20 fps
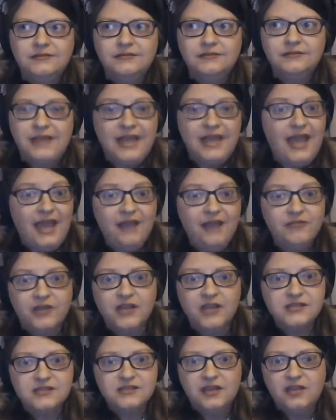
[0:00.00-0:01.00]
they have
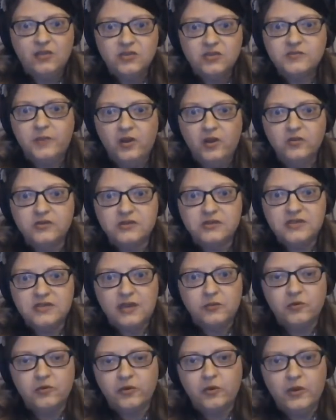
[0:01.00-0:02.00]
custody of those bones that
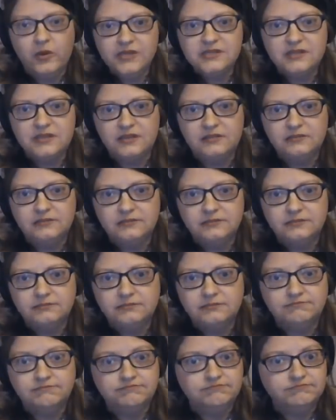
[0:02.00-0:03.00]
were requested
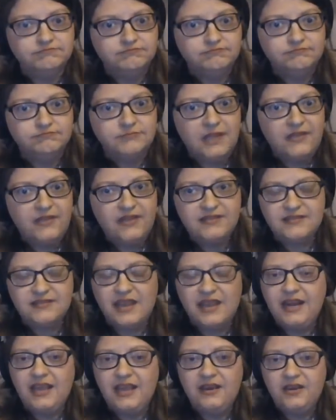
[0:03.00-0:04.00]
and
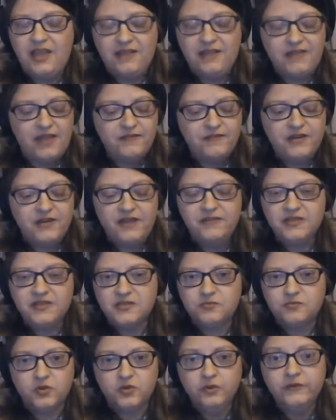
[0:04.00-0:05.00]
they have affidavits
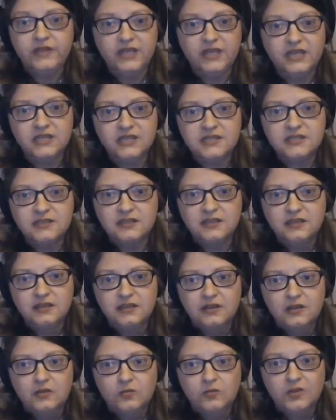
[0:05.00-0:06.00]
proving it,
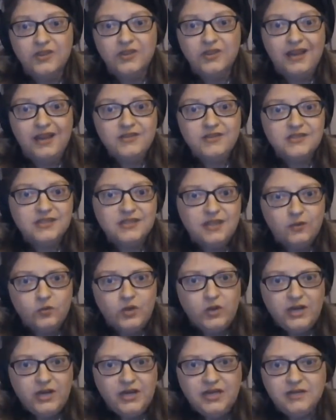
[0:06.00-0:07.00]
well, then obviously it
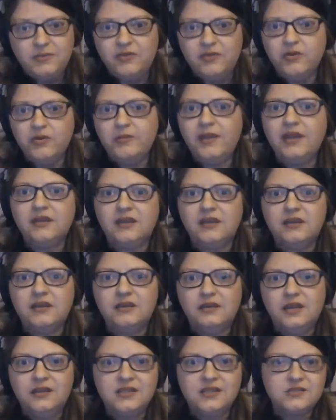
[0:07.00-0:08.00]
wouldn't need to be
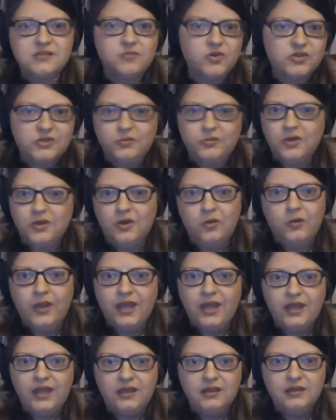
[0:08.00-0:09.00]
remanded and this motion would go
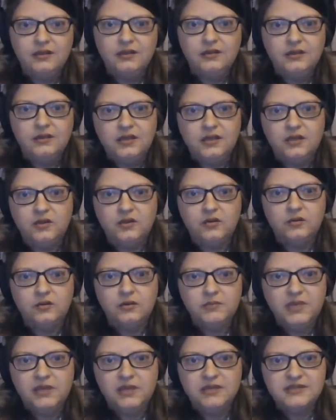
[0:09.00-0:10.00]
away.
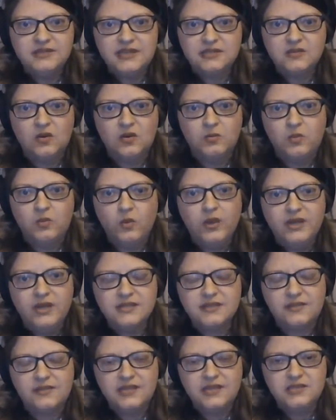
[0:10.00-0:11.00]
Because that's the whole point, is
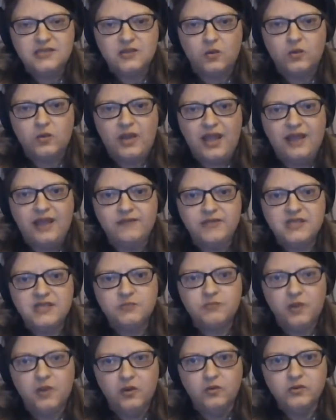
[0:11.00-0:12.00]
that they don't have these
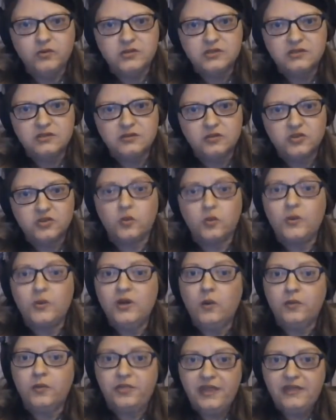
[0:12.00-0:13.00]
bones, or so we
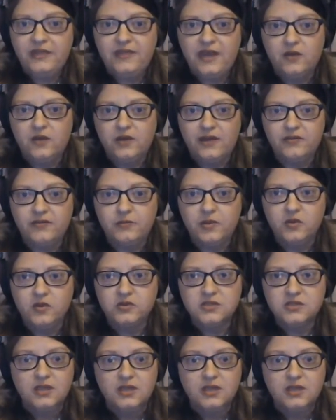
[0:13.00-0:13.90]
don't think they don't have the bones.